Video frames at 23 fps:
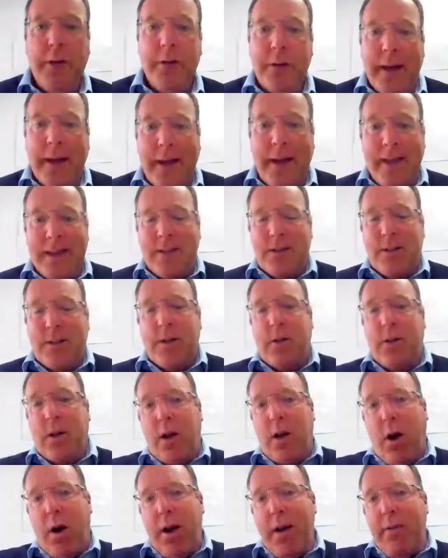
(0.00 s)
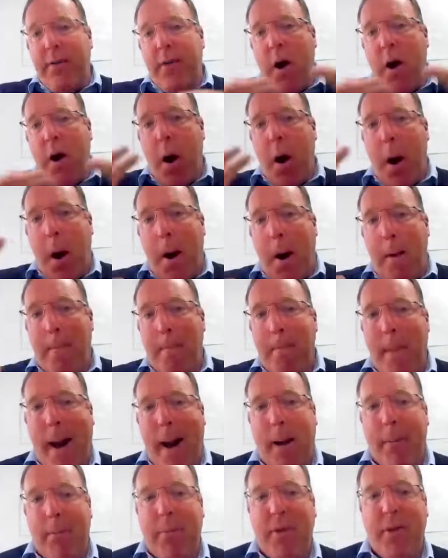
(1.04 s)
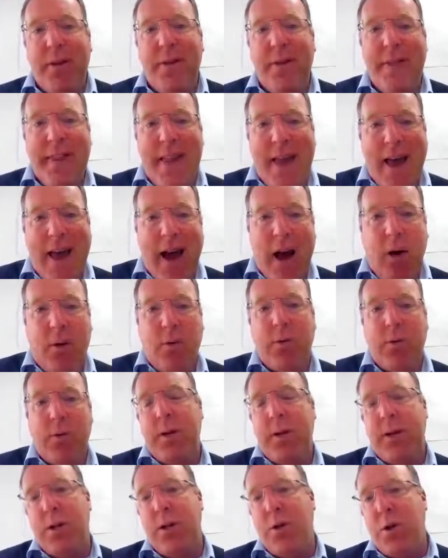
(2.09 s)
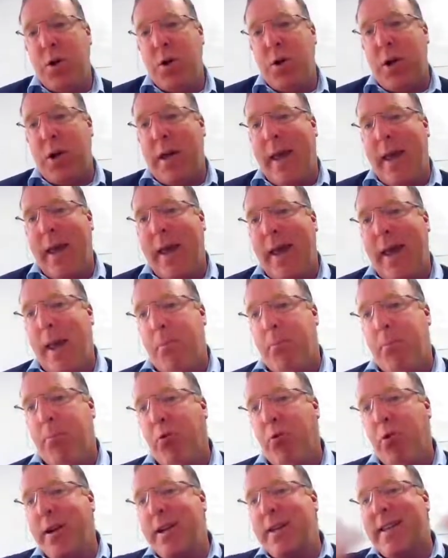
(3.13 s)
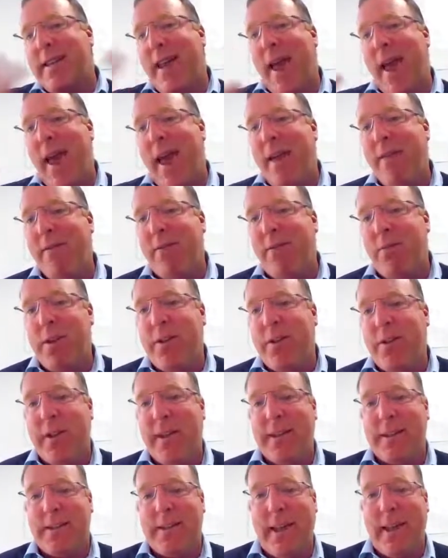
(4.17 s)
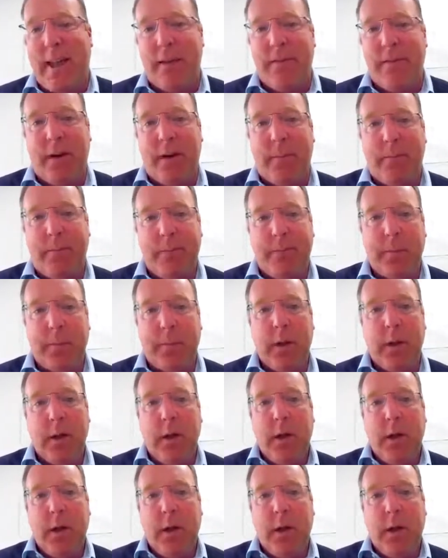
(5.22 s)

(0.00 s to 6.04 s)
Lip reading: and it's kind of a map that now it brings everything together.